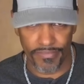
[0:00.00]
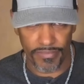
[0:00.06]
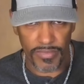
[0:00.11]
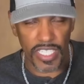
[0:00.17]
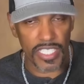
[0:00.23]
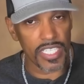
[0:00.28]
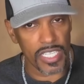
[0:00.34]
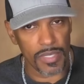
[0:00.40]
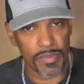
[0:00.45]

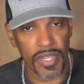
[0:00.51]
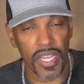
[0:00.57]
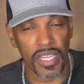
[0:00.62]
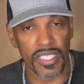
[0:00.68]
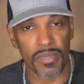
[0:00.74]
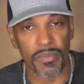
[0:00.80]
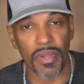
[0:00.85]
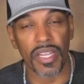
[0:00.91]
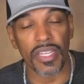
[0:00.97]
Let's just be
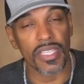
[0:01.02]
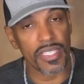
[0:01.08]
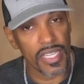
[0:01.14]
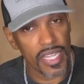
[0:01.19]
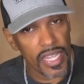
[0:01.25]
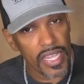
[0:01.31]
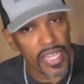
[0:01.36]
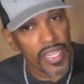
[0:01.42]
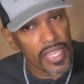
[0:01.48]
honest about this.
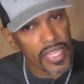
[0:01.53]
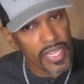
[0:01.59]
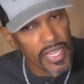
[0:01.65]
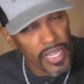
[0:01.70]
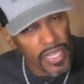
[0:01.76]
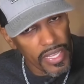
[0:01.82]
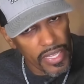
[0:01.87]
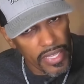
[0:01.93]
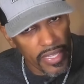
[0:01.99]

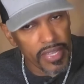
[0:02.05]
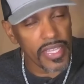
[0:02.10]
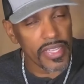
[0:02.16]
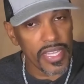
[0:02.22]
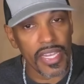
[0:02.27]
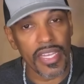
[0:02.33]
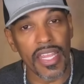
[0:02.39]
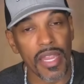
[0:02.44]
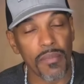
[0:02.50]

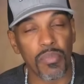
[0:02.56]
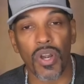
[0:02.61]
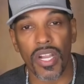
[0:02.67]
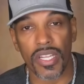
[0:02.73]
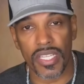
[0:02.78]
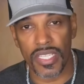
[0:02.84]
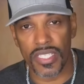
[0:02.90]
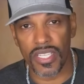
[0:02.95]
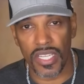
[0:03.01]
They, they
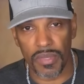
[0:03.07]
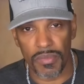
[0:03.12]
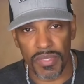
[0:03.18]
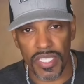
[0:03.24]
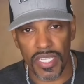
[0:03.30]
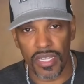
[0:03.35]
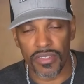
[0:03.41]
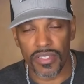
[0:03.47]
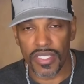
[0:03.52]
brought this on
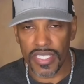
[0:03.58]
themselves,